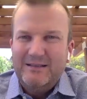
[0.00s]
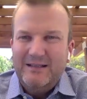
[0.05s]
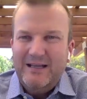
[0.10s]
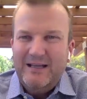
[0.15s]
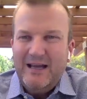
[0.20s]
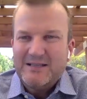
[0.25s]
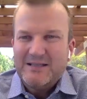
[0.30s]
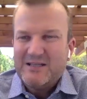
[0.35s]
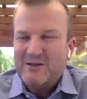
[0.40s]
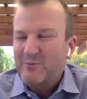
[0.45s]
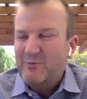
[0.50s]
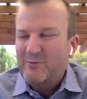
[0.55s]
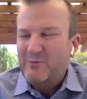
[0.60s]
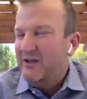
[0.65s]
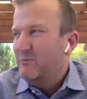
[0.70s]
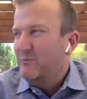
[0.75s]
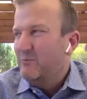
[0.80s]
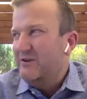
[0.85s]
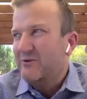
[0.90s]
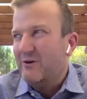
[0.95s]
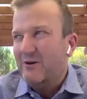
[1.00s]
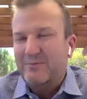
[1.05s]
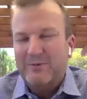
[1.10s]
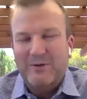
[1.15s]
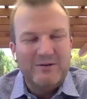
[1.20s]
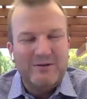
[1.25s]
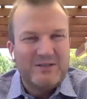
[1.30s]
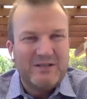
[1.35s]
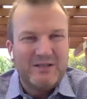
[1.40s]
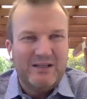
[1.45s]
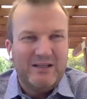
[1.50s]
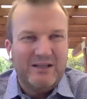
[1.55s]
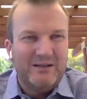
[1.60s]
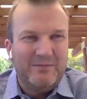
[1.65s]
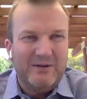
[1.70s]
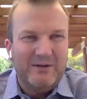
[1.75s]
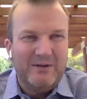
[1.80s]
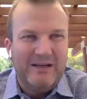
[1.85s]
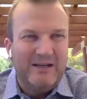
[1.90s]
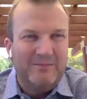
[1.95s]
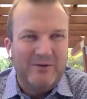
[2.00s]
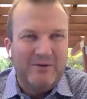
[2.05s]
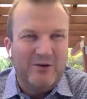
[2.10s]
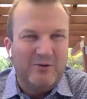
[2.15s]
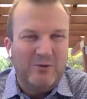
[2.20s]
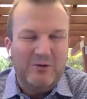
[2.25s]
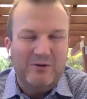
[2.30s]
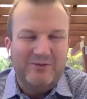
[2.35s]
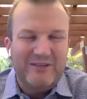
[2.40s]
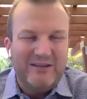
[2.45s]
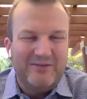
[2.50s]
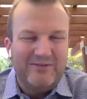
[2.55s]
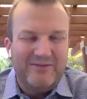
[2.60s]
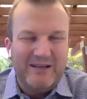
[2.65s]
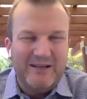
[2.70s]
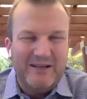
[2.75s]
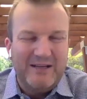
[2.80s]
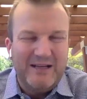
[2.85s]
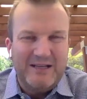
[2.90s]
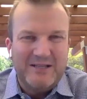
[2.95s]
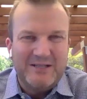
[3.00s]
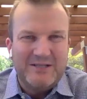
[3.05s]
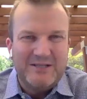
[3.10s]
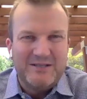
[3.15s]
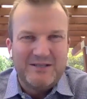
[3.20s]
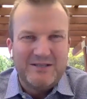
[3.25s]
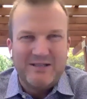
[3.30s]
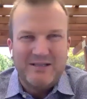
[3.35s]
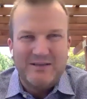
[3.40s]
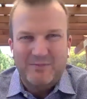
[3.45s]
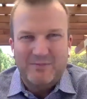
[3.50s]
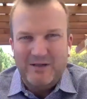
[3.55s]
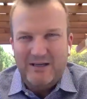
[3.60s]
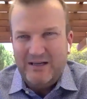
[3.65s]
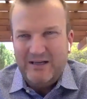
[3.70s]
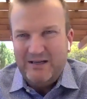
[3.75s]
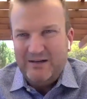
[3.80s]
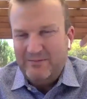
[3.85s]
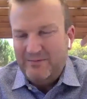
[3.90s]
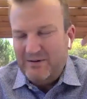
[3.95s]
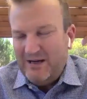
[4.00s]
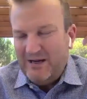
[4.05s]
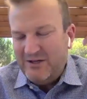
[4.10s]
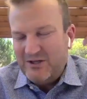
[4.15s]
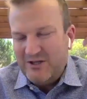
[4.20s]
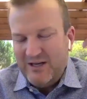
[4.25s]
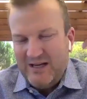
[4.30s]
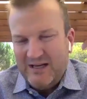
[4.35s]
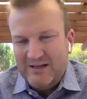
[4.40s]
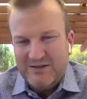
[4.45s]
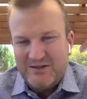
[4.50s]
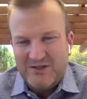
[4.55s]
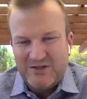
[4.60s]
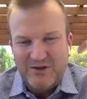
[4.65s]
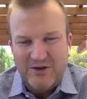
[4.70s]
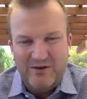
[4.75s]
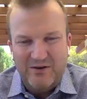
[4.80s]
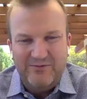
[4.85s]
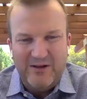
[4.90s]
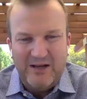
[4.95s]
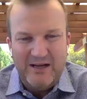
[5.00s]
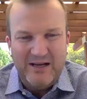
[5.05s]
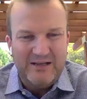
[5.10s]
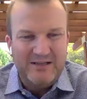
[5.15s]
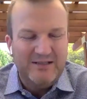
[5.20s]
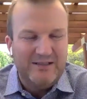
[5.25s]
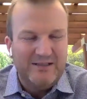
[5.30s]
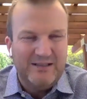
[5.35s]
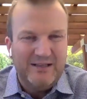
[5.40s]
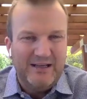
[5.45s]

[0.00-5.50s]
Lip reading: Yeah, so we drop onto, all of our foundations are engineered and certified.